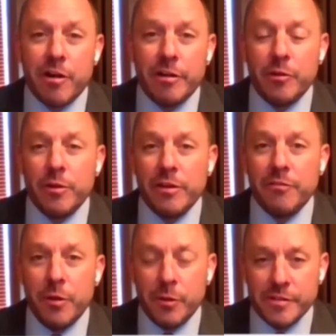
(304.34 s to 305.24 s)
they've started to
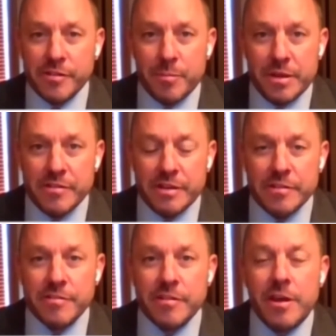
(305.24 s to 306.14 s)
really focus the
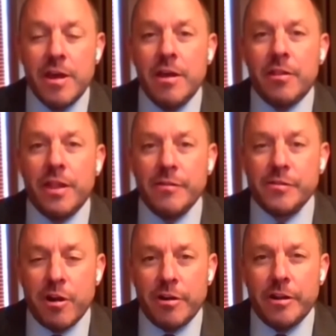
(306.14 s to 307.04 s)
business.
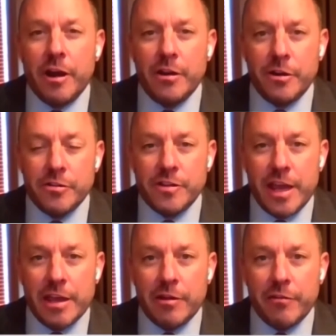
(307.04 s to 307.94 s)
They've started to
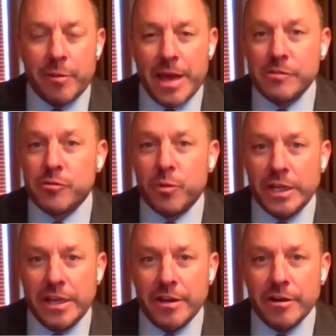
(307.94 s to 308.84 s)
understand over the past
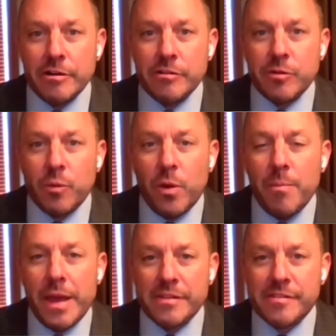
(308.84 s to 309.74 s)
20 years
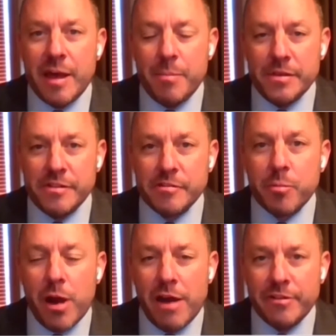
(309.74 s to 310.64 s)
what makes that
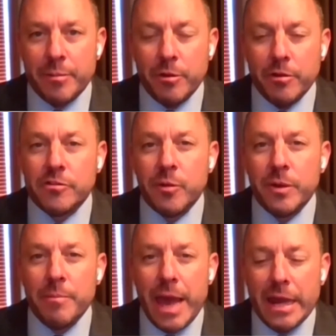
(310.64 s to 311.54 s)
business profitable.
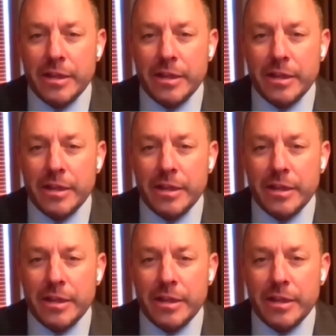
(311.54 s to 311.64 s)
So when